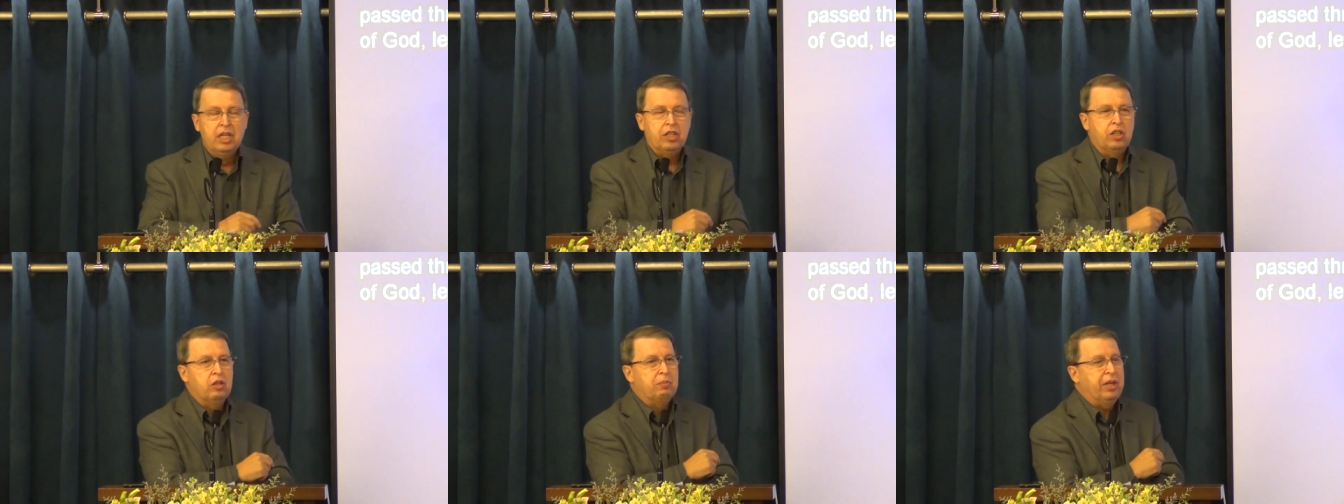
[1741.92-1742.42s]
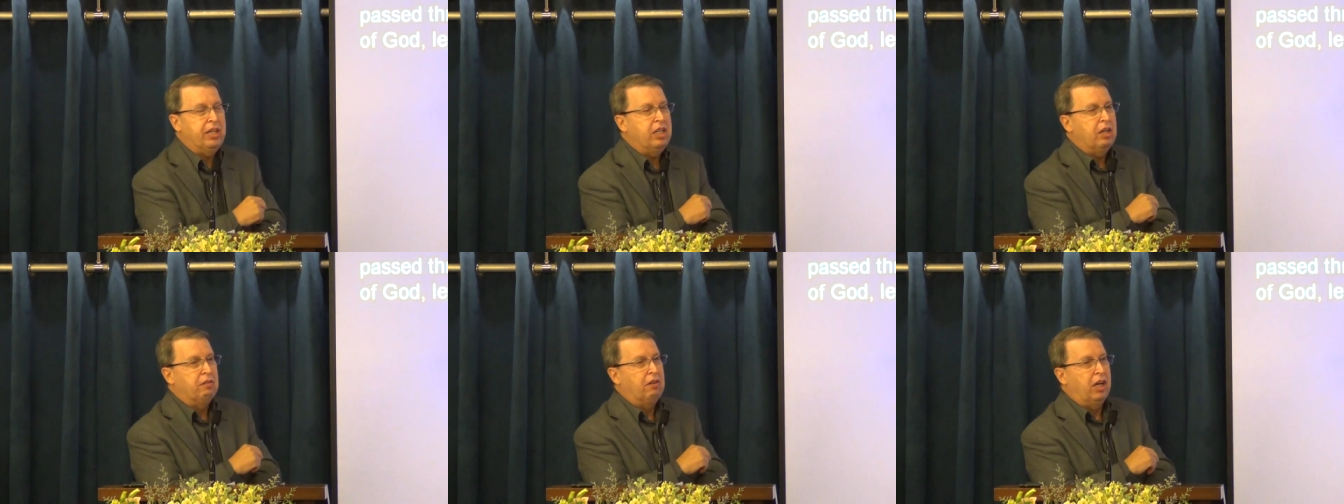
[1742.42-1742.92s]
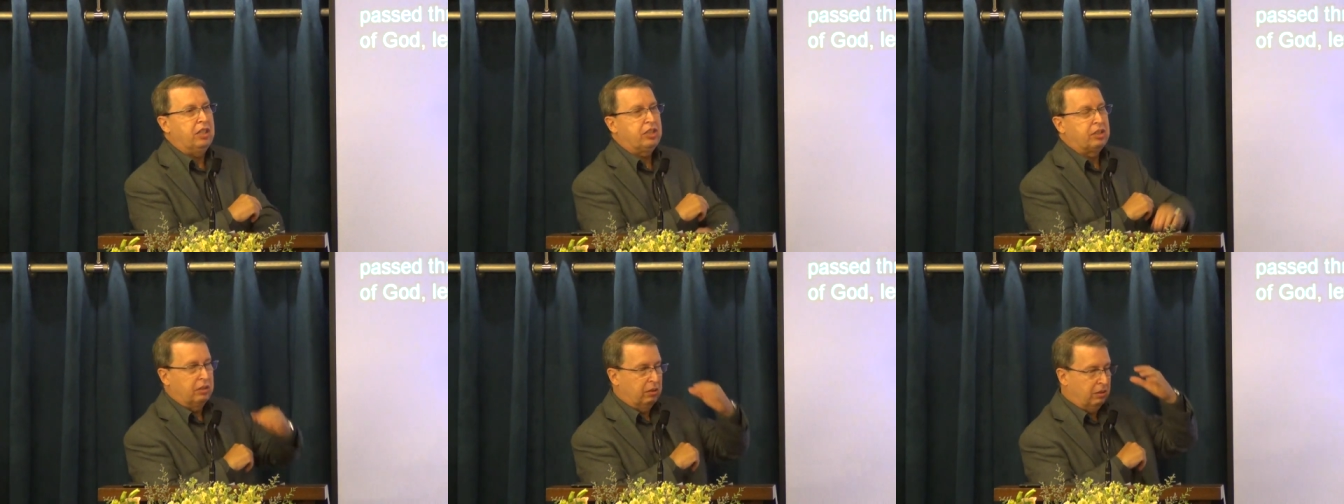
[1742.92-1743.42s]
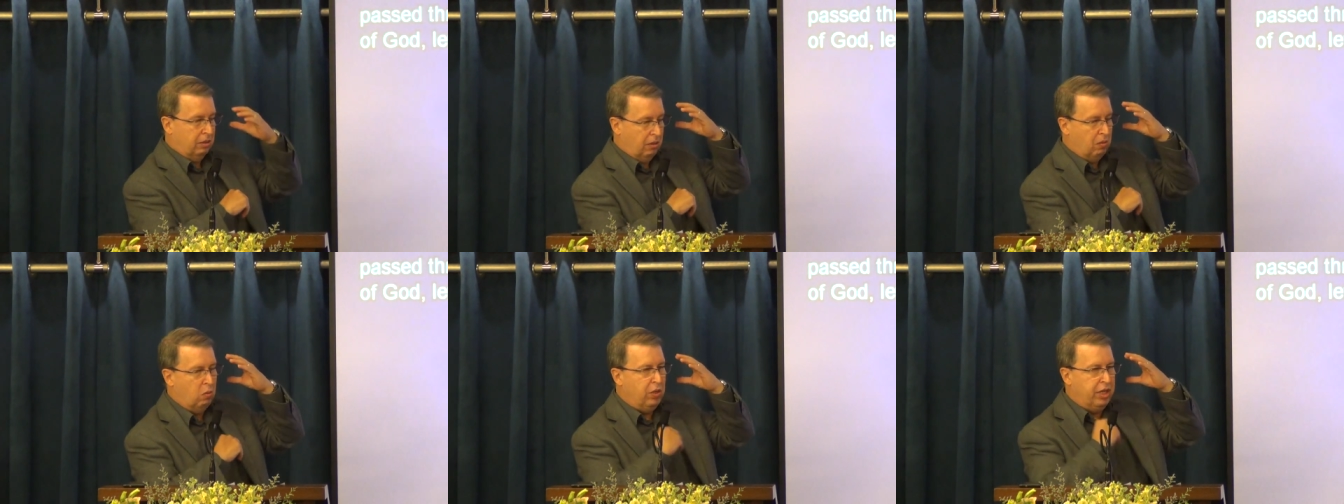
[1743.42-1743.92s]
You know, many of us,
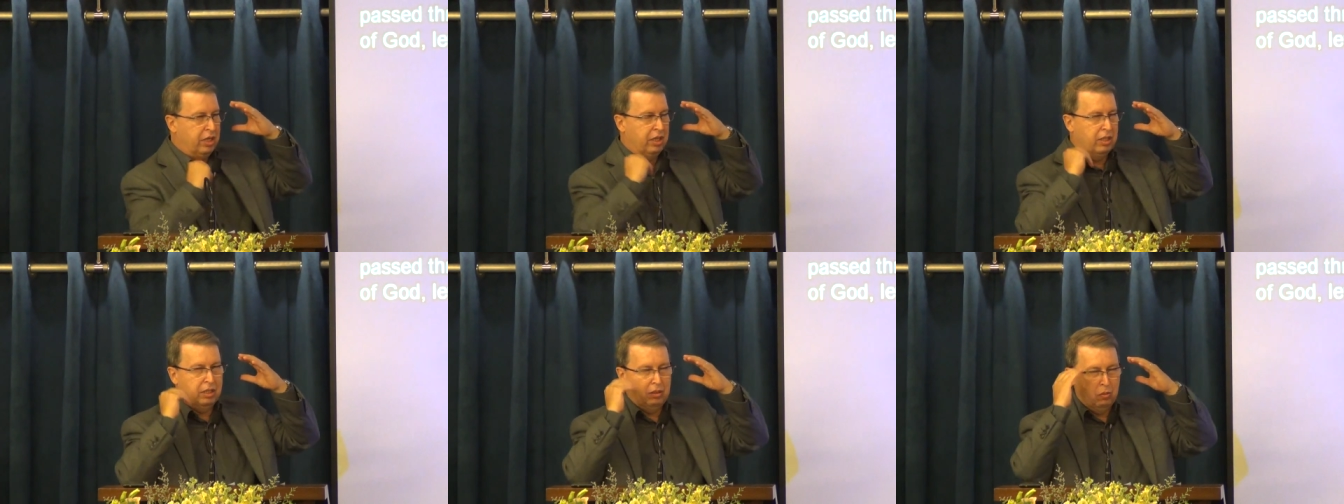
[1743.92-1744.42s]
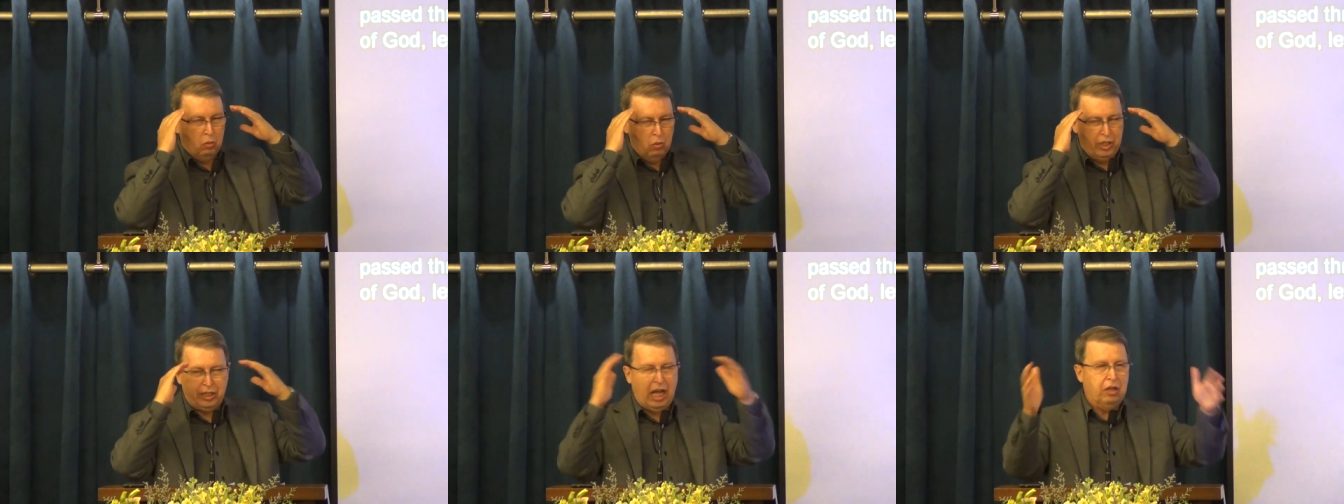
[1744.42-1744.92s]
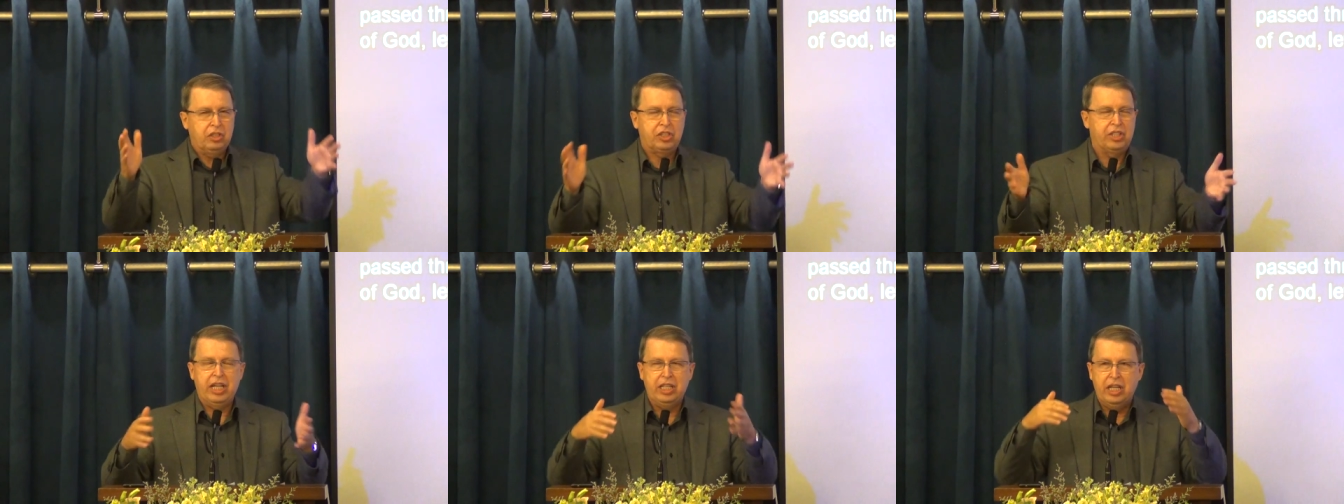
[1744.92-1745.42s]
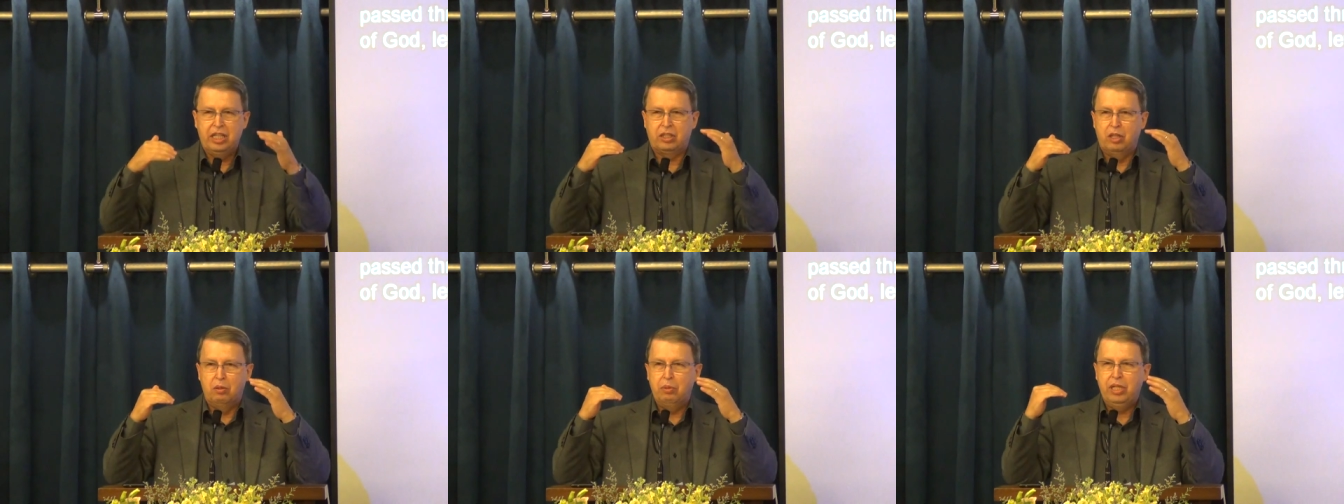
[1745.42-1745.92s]
without saying
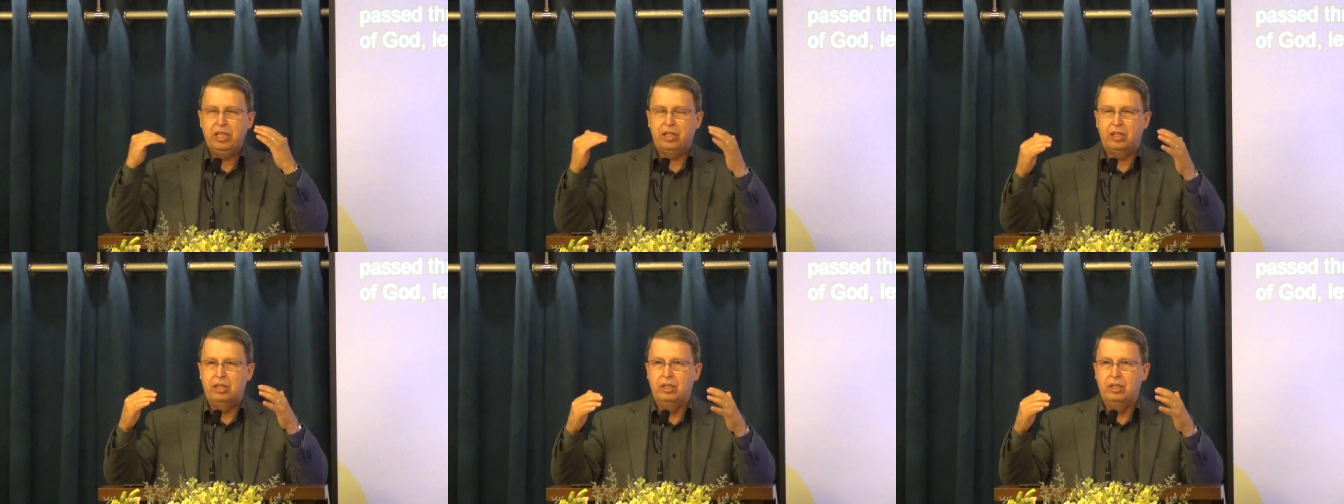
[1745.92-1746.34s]
it or really,